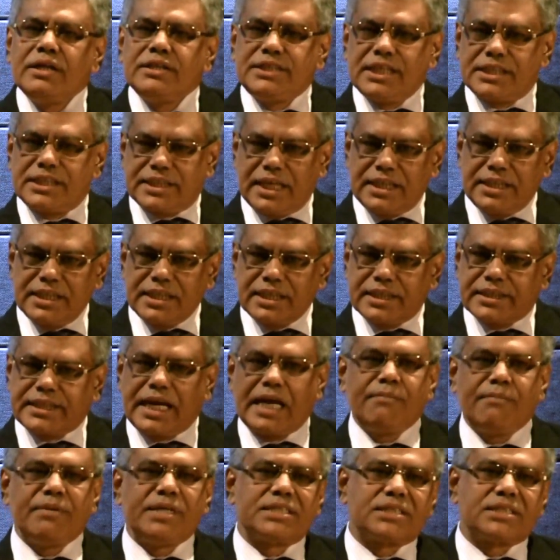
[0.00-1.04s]
just I think
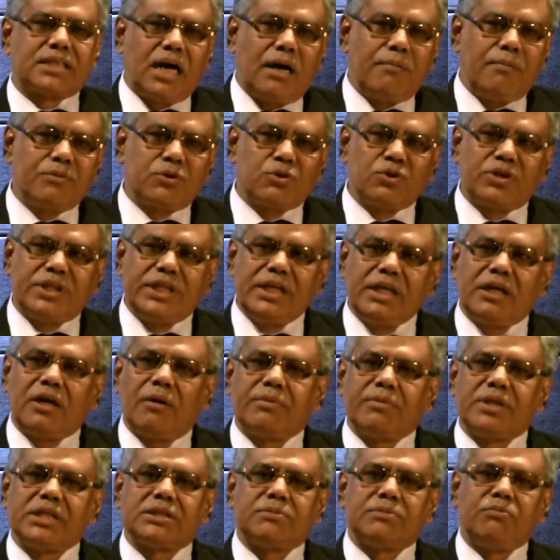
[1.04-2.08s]
time has come to think
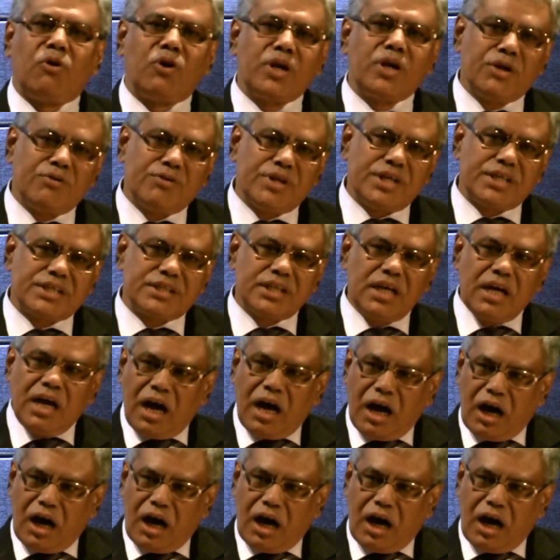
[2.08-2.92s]
of the small units,